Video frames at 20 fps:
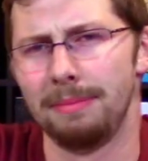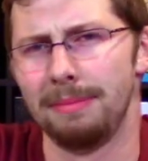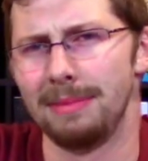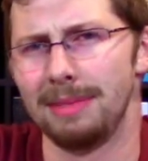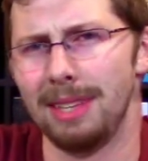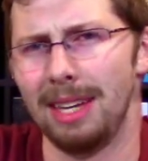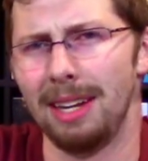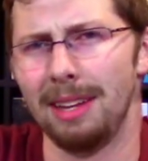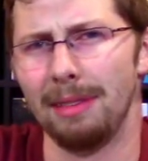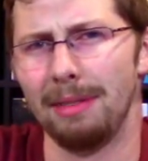
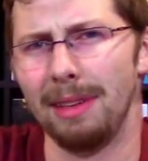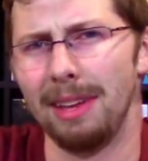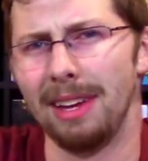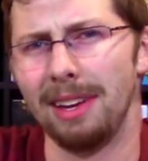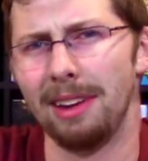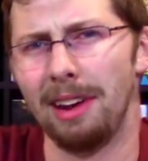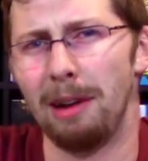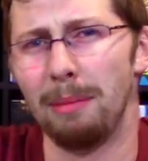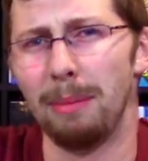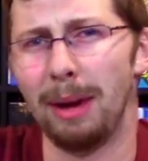Is that a
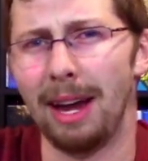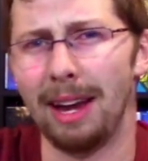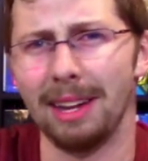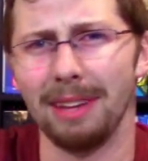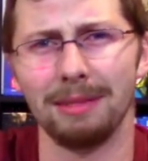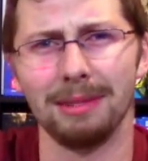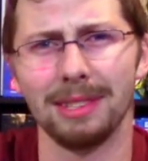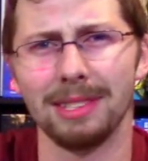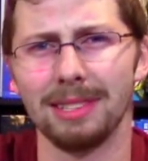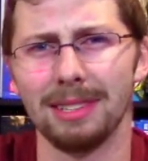thing?
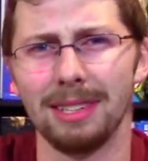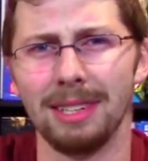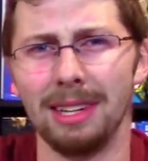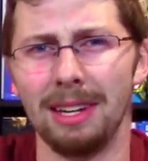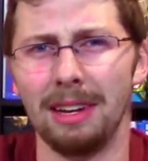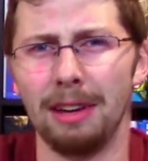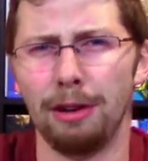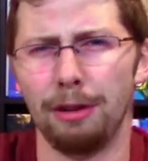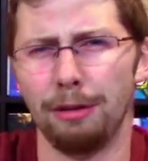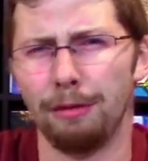Combating with?
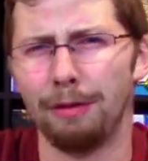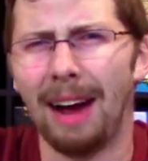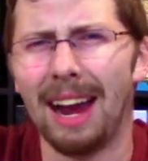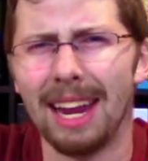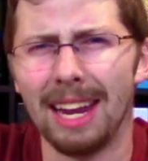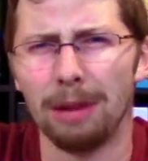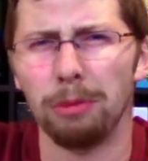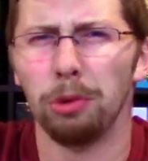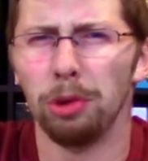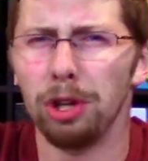
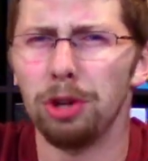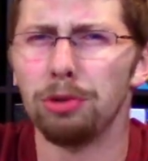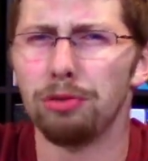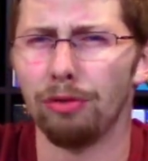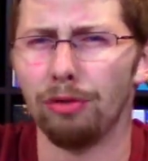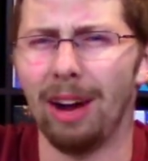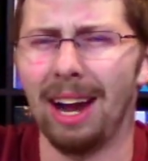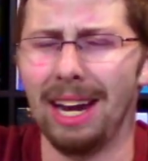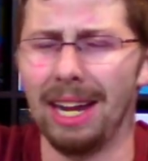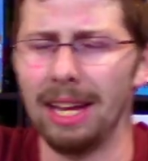Fighting. We'll use
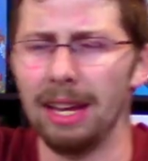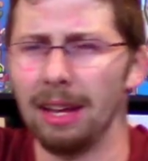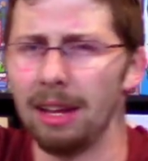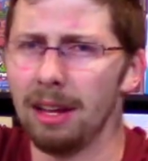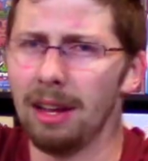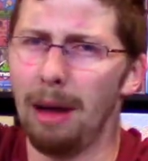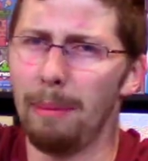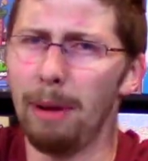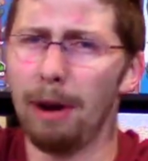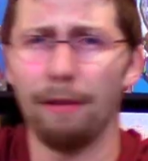fighting.
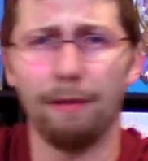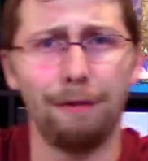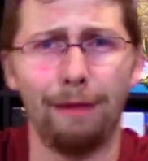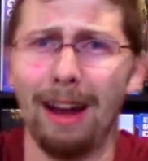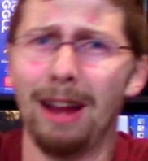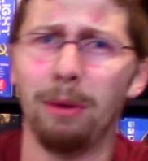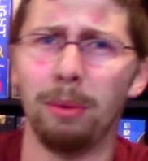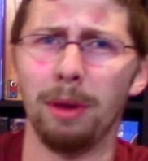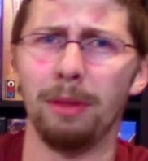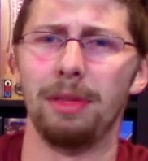I better
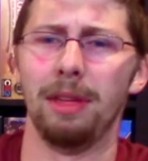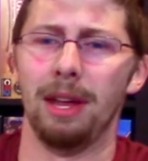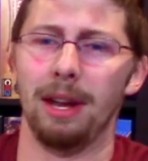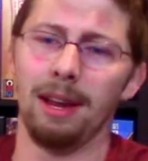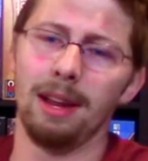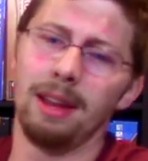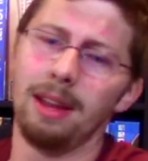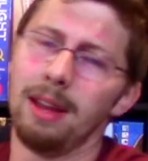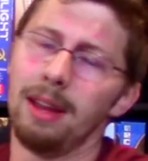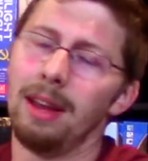fight with it.
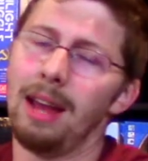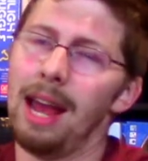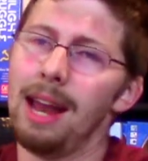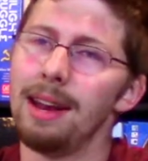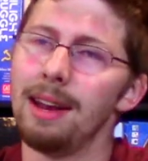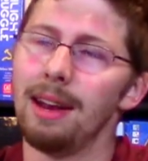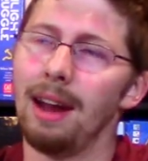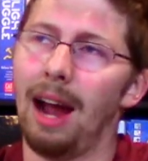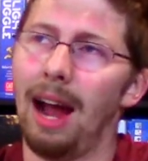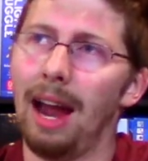
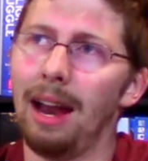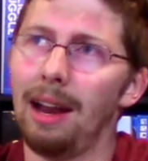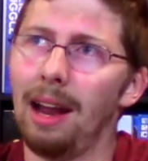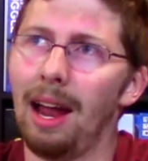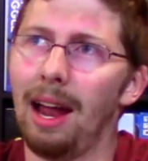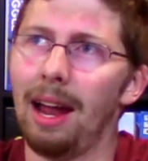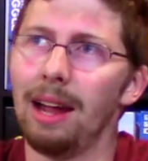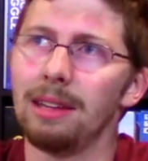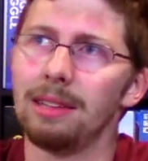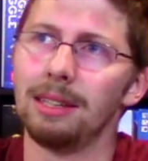And I
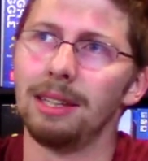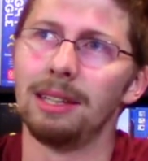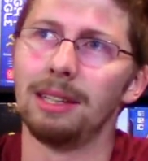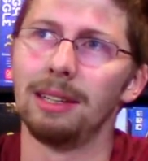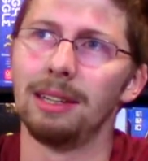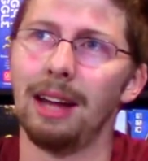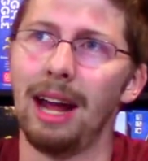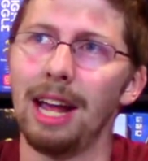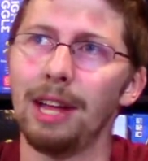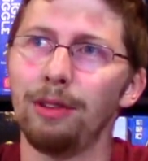
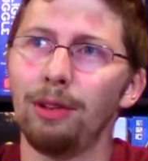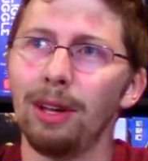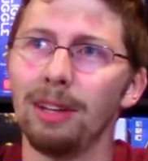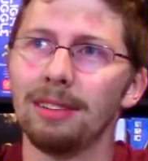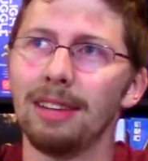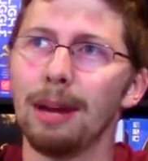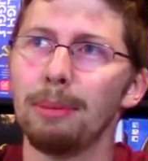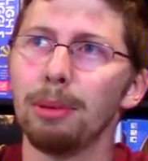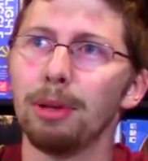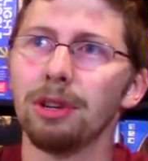feel like
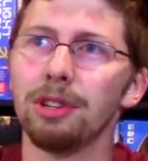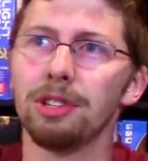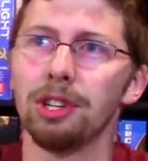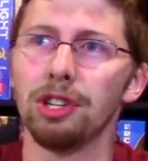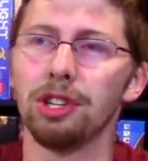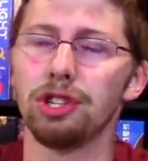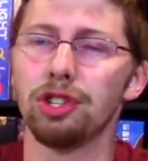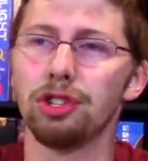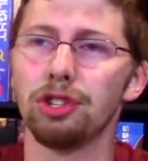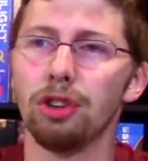deck builders are
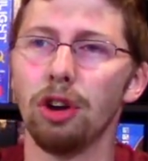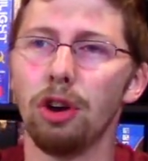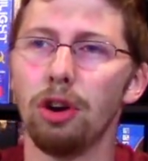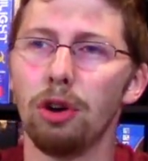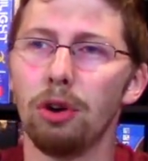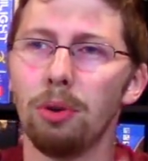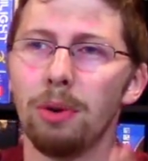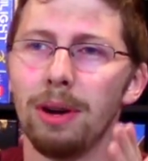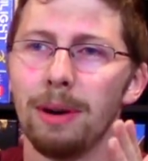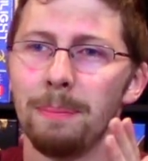
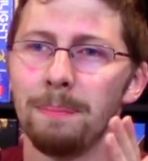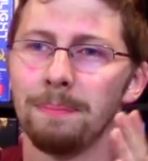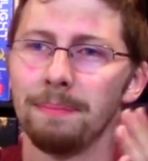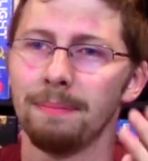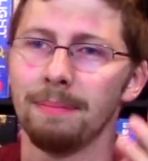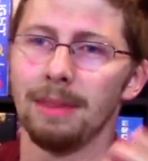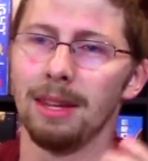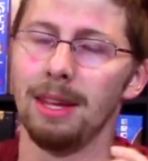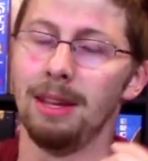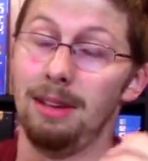so...
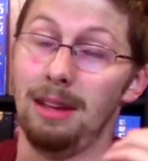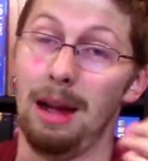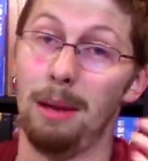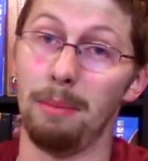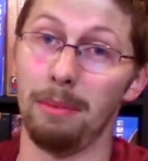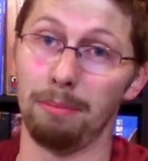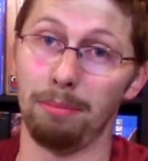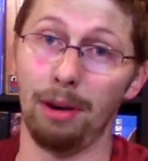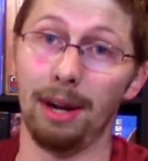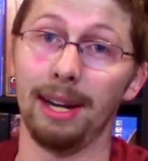I'm
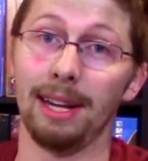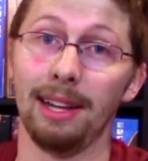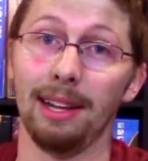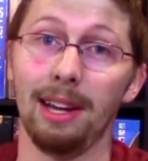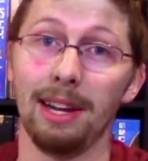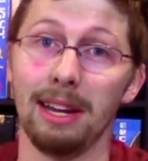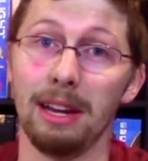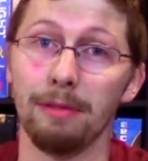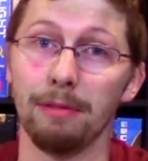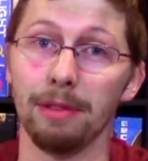going to probably get a
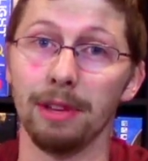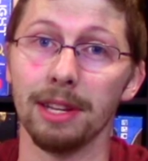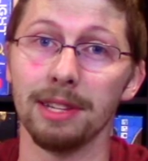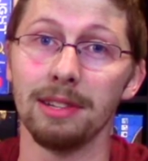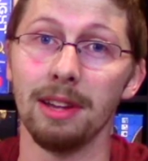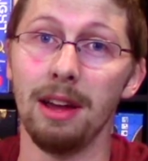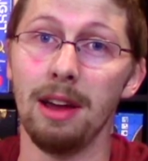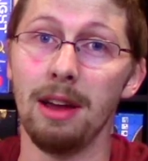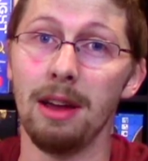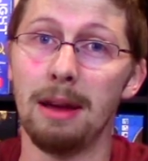lot of heat for
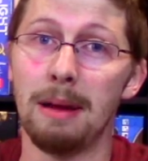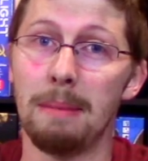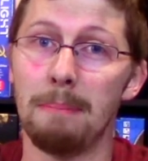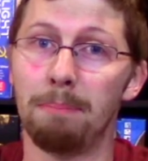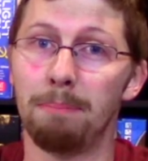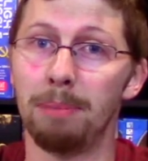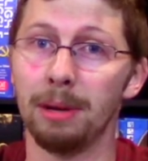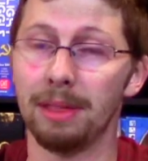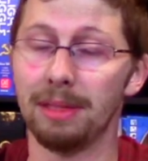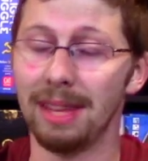this,
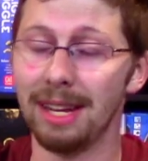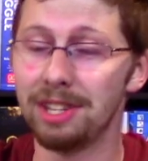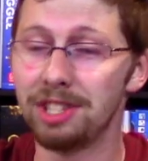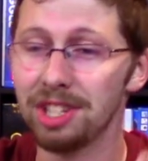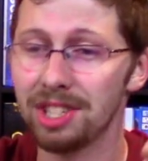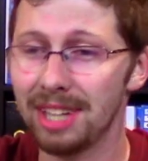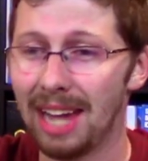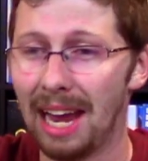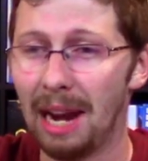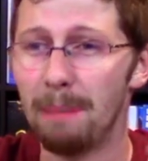but they
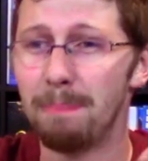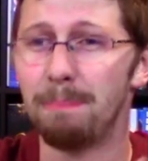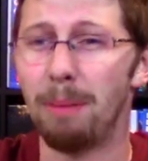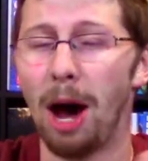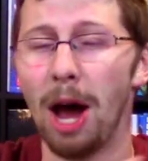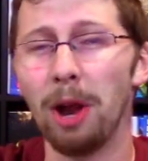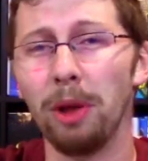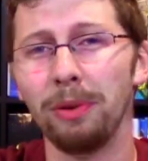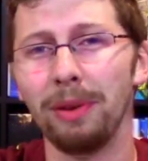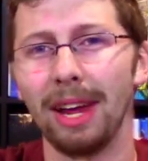just kind of
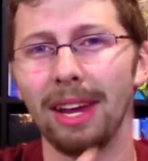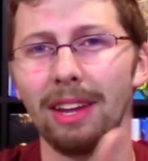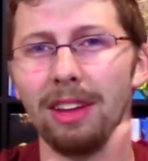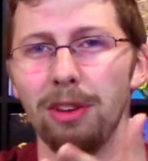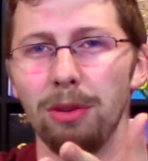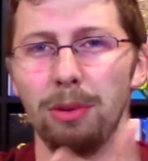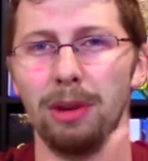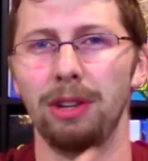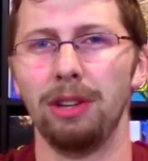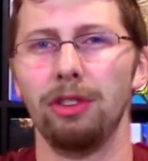bottleneck
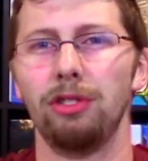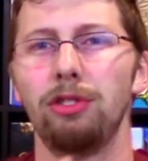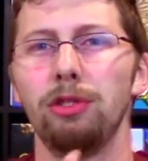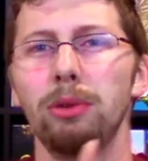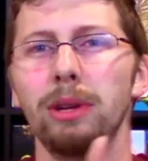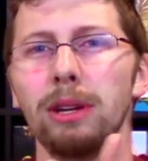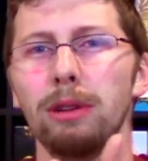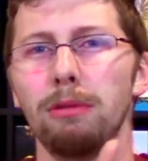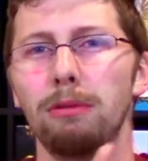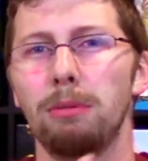you into
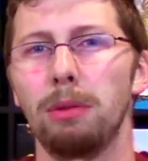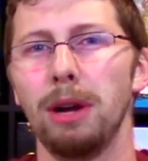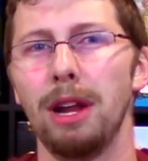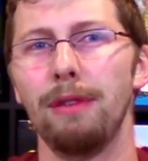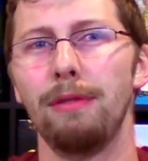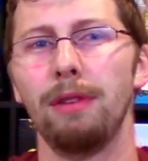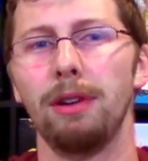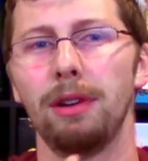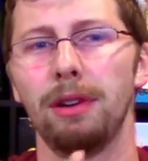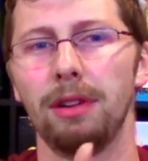doing
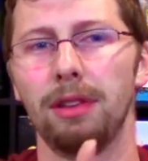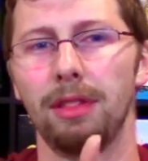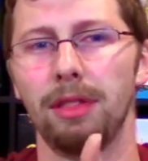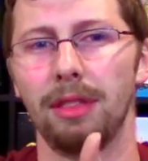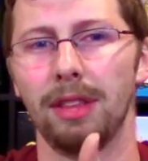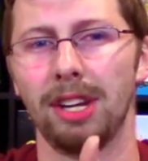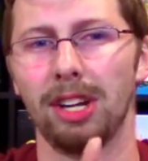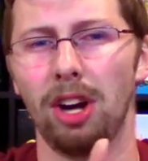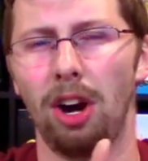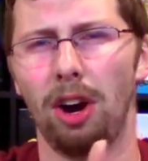whatever
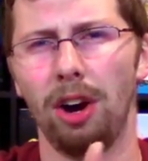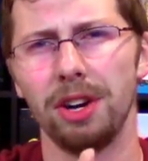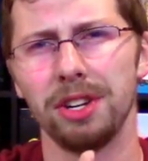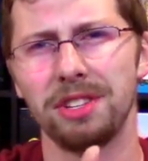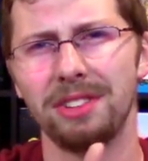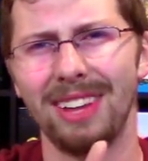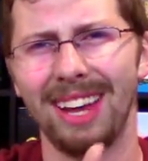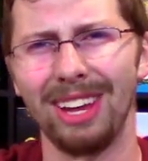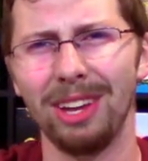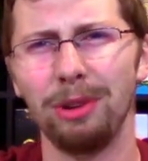the cards
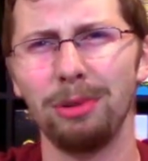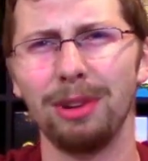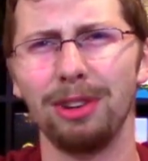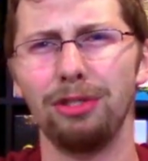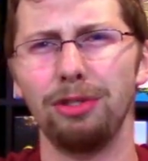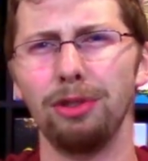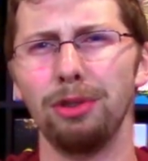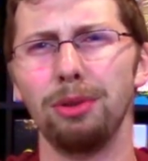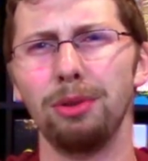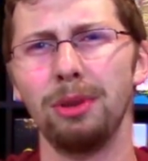tell you to
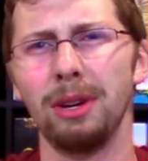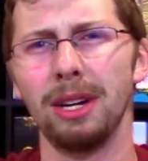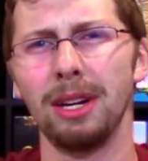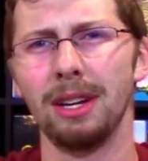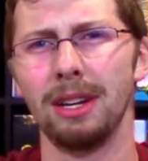do.